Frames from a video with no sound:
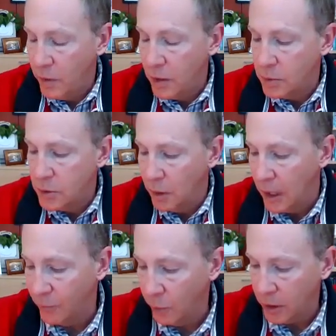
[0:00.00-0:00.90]
we don't do a
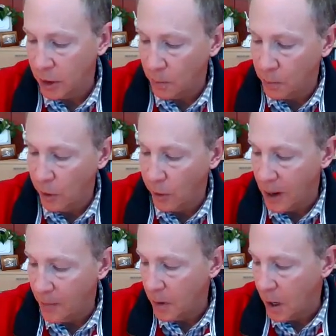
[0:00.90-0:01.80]
lot of work in our
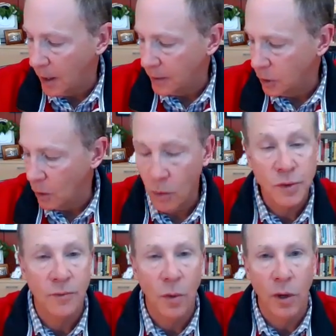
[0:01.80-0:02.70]
program on,
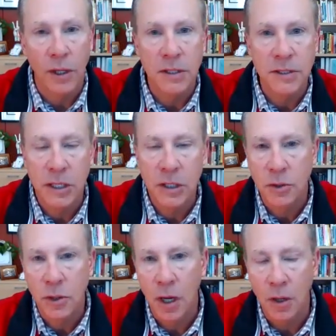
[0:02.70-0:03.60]
sort of
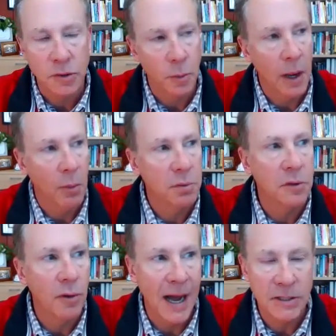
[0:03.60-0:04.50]
organizational culture. When I worked
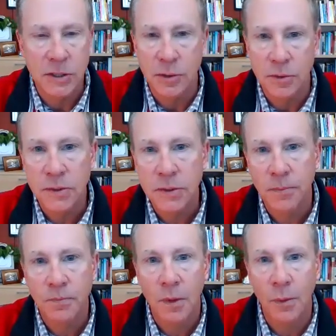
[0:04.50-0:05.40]
with grad students,